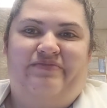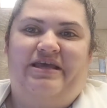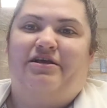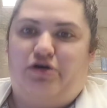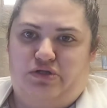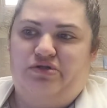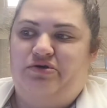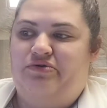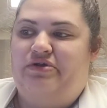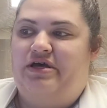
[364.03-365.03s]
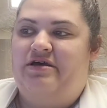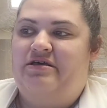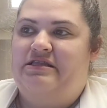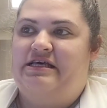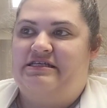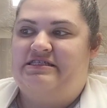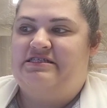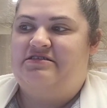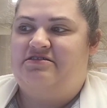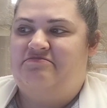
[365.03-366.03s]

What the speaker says: include this